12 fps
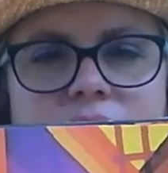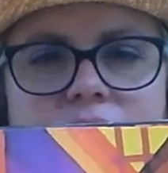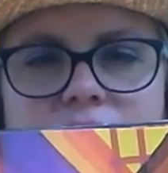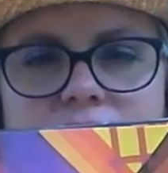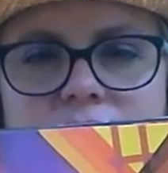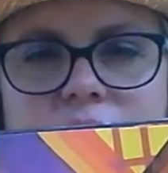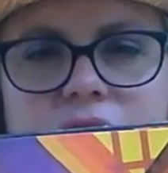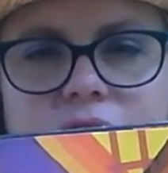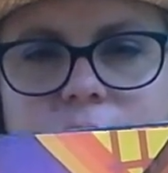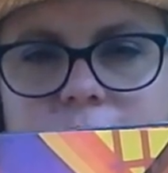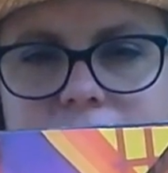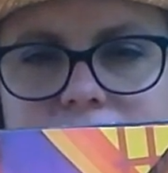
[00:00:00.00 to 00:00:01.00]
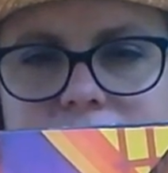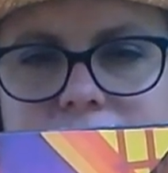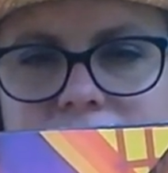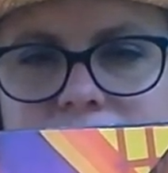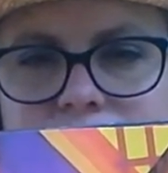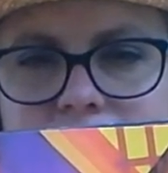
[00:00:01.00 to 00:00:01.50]
Look at those serpents.
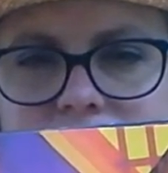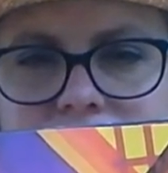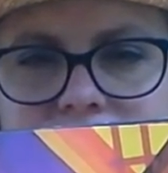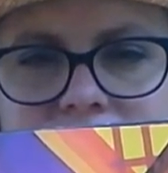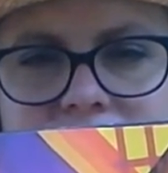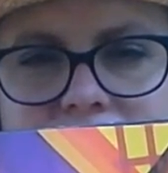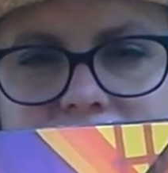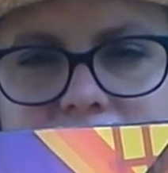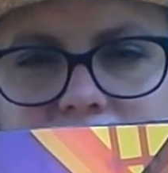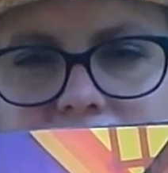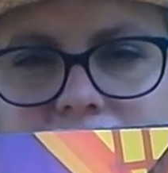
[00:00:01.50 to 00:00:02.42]
They're bigger than him.